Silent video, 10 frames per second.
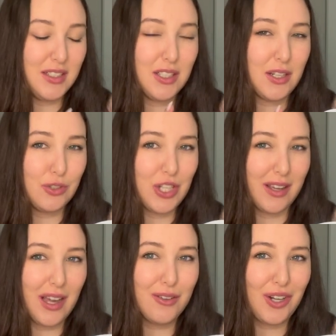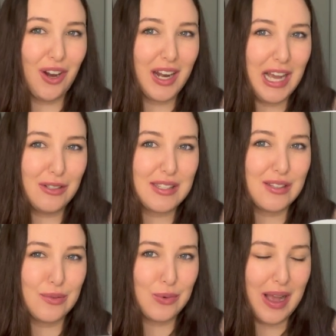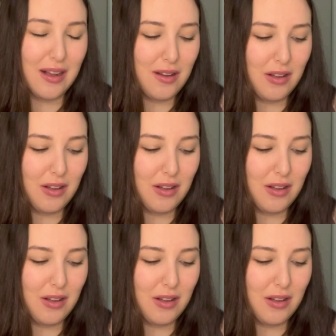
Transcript: to go check out Carte Haus as well.